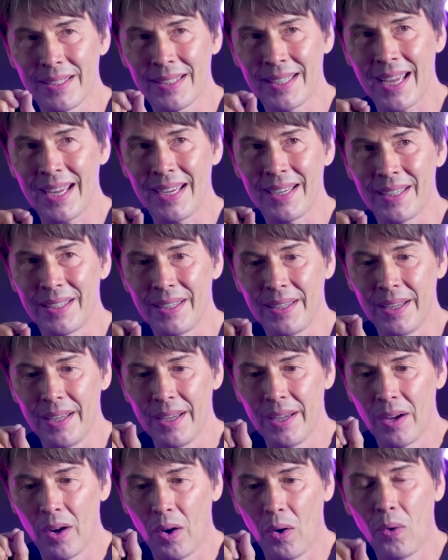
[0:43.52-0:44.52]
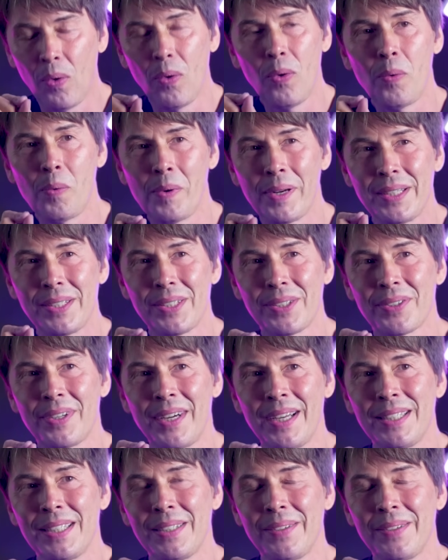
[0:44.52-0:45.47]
Sagan always tried